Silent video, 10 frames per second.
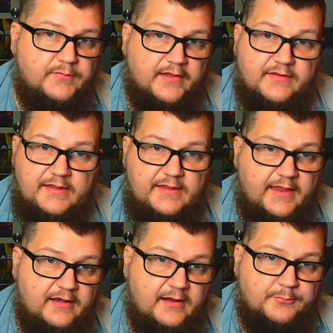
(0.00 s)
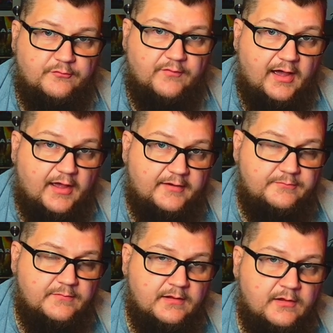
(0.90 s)
that he cannot provide,
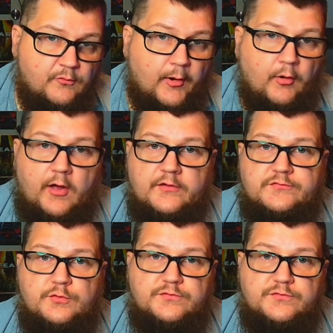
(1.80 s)
while also